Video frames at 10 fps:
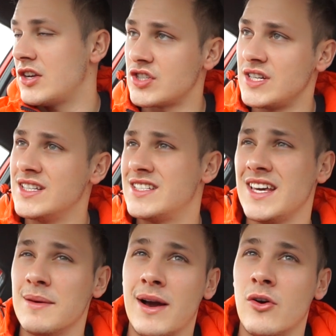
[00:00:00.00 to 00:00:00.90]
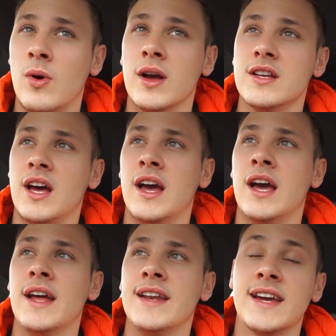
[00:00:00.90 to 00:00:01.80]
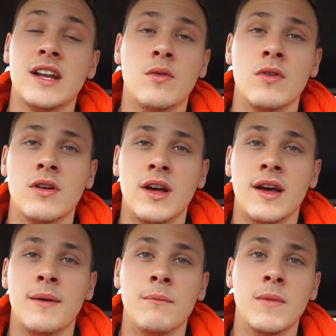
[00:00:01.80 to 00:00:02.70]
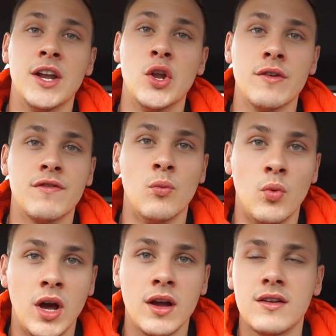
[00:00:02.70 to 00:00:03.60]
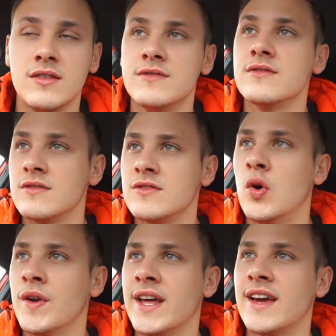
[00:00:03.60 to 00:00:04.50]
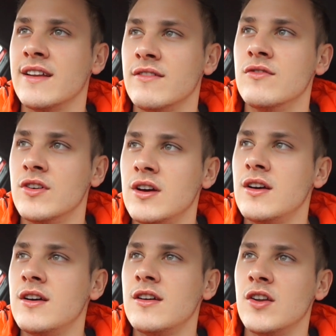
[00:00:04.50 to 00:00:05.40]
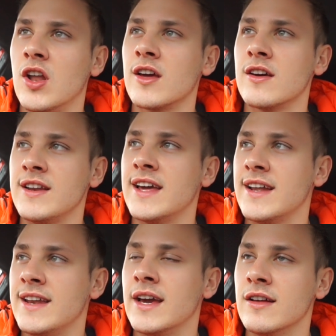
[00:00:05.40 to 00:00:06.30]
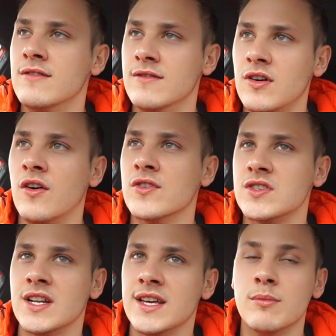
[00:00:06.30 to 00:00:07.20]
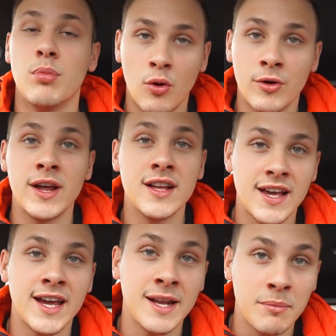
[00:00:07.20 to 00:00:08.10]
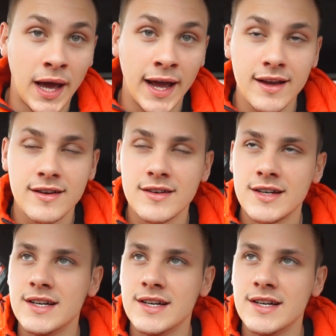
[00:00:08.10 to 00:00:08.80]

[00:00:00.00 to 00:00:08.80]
Just need to see about nicking a knife from work. Not nicking, like nicking. Obviously, borrowing it and taking it back.